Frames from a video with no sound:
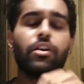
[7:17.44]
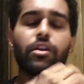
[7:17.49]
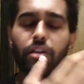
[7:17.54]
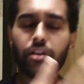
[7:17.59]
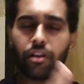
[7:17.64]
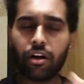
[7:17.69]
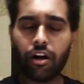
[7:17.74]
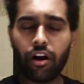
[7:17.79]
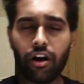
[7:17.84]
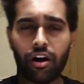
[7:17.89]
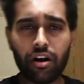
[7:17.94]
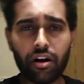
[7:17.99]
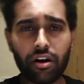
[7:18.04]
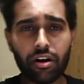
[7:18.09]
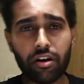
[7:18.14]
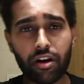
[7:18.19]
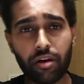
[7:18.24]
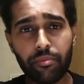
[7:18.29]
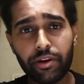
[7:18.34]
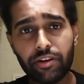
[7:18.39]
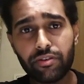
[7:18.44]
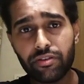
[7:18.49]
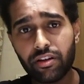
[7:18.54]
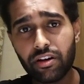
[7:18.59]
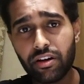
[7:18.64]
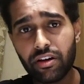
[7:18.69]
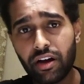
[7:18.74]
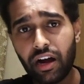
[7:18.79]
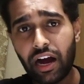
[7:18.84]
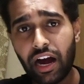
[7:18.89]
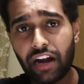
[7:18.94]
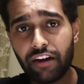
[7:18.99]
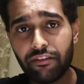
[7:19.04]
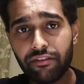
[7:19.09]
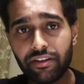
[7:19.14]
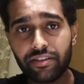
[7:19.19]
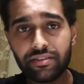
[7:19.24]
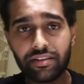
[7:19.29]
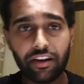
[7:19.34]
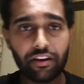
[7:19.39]
Coming to the hardware
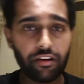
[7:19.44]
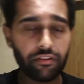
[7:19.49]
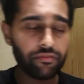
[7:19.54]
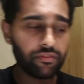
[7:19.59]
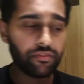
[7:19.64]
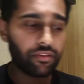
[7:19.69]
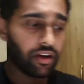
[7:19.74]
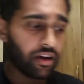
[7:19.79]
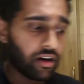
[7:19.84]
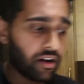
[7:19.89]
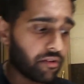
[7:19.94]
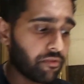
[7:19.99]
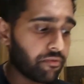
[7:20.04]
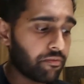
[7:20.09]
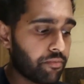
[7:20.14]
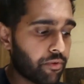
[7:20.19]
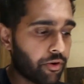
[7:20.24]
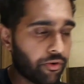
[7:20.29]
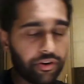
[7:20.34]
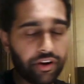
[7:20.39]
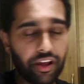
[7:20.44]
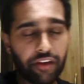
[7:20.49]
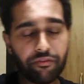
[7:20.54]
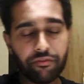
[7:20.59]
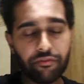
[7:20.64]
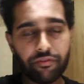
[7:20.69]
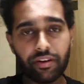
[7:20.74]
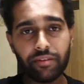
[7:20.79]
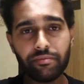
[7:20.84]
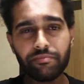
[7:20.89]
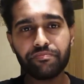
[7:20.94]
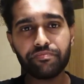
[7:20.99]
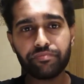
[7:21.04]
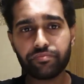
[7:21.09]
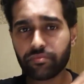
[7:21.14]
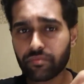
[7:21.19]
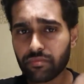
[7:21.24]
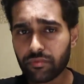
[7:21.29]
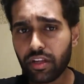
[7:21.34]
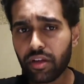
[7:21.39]
side of the prototype 1,
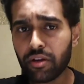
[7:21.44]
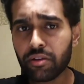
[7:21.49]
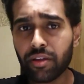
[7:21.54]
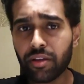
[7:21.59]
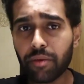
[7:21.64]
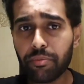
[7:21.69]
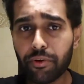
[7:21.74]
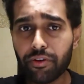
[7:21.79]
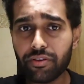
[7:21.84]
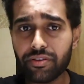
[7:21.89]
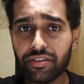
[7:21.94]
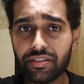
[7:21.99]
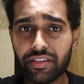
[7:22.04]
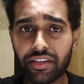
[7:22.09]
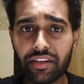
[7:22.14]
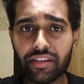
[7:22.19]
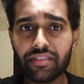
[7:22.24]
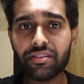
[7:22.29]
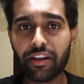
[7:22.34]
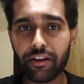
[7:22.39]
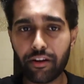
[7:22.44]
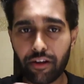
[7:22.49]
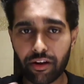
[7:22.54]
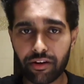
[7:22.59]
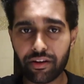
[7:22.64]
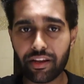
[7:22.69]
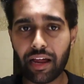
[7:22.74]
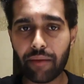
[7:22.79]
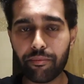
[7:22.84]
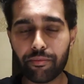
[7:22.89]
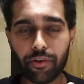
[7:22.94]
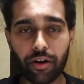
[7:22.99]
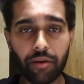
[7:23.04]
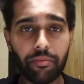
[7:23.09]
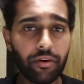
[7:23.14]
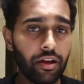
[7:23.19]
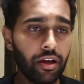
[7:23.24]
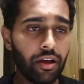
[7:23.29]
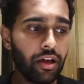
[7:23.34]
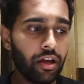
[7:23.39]
the processing is done on laptop.
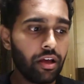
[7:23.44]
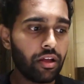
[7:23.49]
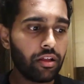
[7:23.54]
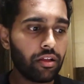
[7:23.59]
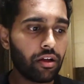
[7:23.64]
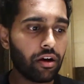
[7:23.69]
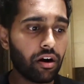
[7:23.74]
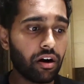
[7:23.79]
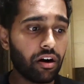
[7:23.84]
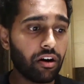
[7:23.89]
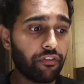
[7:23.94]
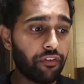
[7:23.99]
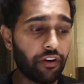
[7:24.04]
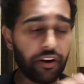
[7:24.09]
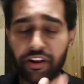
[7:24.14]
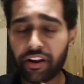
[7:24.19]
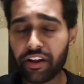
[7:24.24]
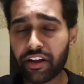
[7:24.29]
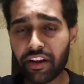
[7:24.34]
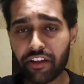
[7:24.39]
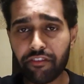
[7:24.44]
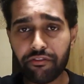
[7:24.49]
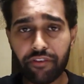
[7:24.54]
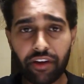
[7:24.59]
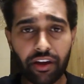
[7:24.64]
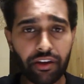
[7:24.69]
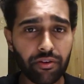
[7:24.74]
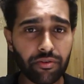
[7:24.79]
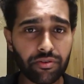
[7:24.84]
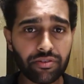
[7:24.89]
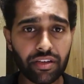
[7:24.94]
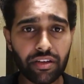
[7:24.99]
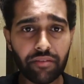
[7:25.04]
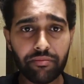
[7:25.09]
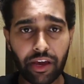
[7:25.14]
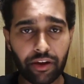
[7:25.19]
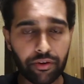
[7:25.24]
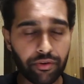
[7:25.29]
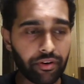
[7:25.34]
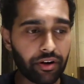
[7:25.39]
For triggering we are using
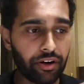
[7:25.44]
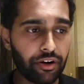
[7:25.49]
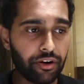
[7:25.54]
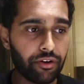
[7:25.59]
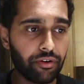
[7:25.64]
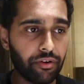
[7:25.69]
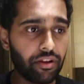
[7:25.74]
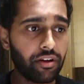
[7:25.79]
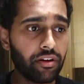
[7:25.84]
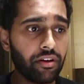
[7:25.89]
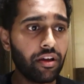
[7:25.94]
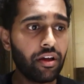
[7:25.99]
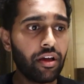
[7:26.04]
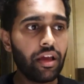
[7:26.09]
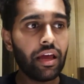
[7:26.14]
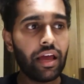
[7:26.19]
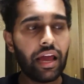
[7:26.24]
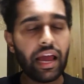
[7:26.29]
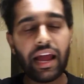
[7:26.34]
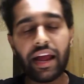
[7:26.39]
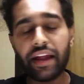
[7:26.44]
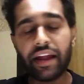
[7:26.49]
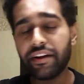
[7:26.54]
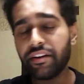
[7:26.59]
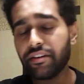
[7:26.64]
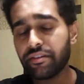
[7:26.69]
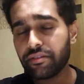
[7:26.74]
microcontroller, and